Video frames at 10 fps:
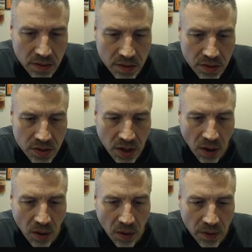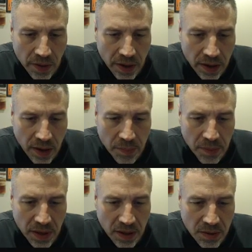So the
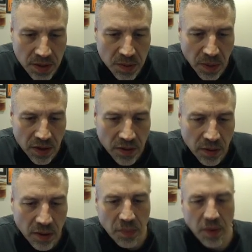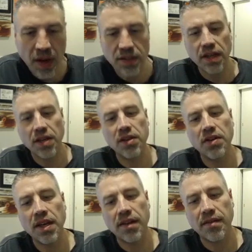company that was sponsoring the project, you'd
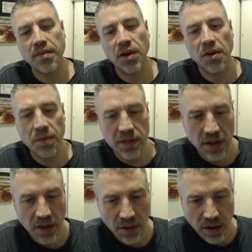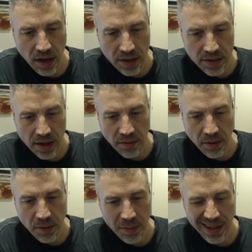get some of your material costs
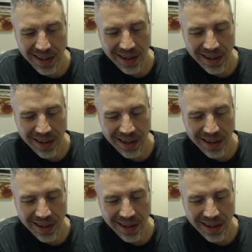covered, but